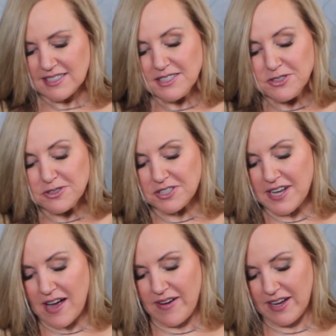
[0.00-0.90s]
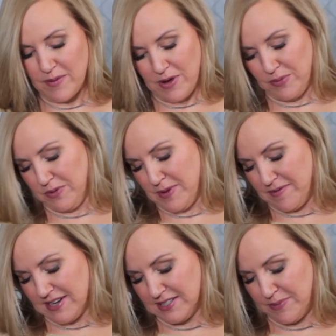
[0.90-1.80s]
this is usually how I come up with my
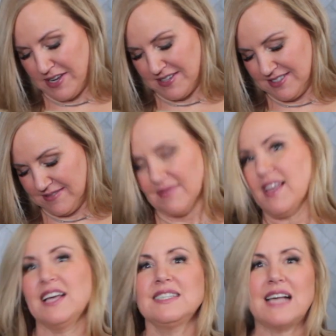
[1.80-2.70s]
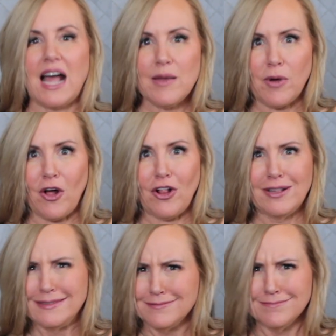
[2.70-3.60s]
recipes. I just eyeball.